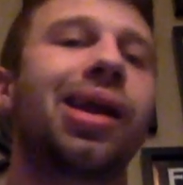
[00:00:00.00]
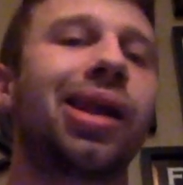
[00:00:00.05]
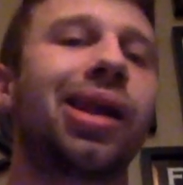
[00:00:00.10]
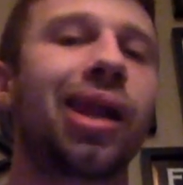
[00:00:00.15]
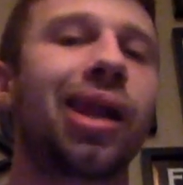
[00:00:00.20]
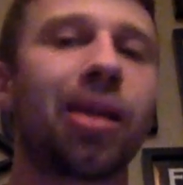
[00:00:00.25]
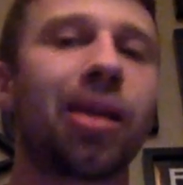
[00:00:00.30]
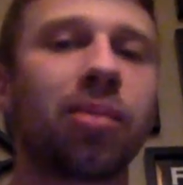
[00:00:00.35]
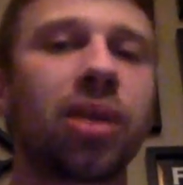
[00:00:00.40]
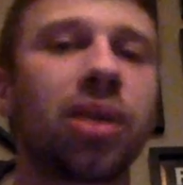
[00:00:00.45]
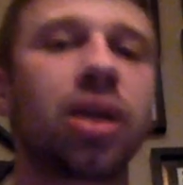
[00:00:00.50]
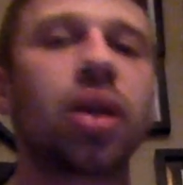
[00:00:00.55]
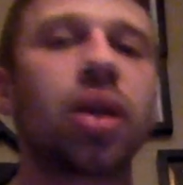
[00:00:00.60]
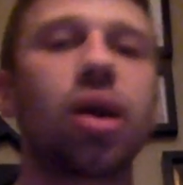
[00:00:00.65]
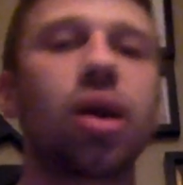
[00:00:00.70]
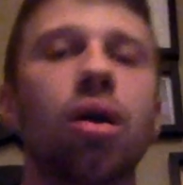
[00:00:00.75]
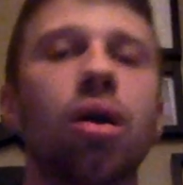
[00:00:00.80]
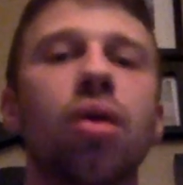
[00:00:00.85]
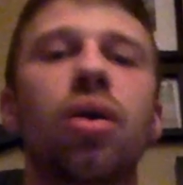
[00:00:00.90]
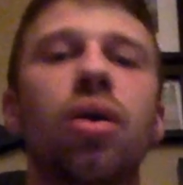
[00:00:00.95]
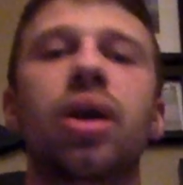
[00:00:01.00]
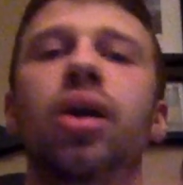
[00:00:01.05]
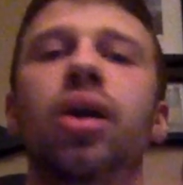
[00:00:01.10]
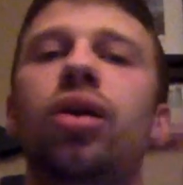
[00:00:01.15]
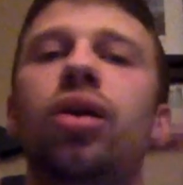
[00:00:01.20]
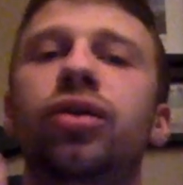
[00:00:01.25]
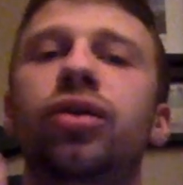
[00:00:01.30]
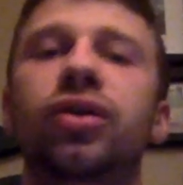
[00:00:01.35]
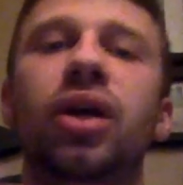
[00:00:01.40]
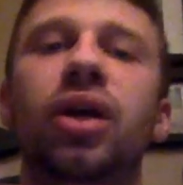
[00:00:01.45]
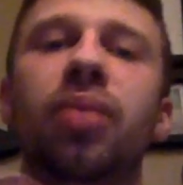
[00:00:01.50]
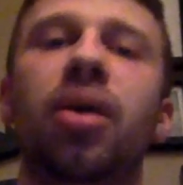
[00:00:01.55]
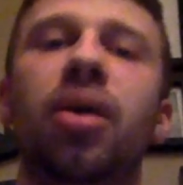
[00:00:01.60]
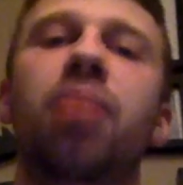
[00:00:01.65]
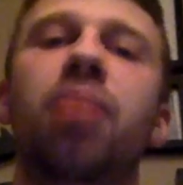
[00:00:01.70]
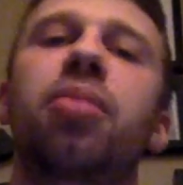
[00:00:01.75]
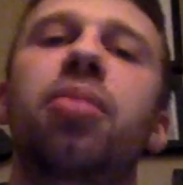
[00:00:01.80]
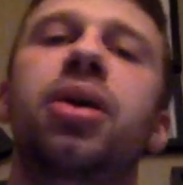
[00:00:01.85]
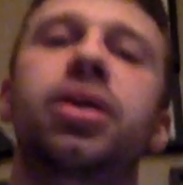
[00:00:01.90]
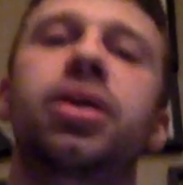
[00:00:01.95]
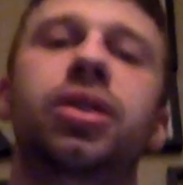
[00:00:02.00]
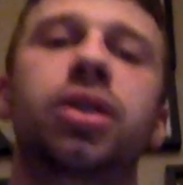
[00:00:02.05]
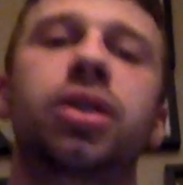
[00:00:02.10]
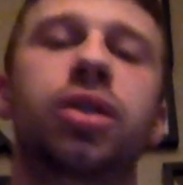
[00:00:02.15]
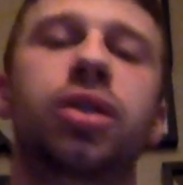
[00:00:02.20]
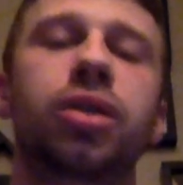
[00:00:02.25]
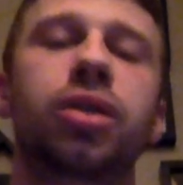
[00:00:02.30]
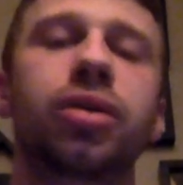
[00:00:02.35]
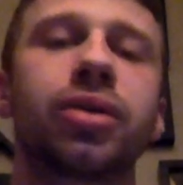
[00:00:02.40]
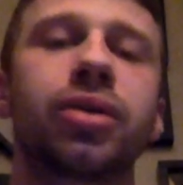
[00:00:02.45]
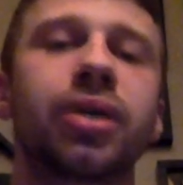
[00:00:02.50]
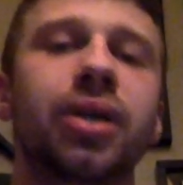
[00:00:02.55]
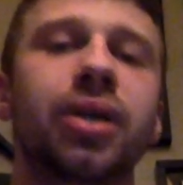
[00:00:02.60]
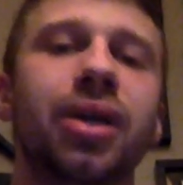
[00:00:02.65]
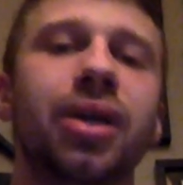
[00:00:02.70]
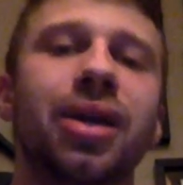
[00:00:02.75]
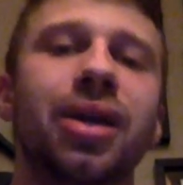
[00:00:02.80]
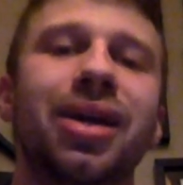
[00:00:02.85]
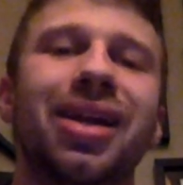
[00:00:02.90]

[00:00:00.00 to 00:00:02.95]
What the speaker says: Let me know and I'll try my best to do it.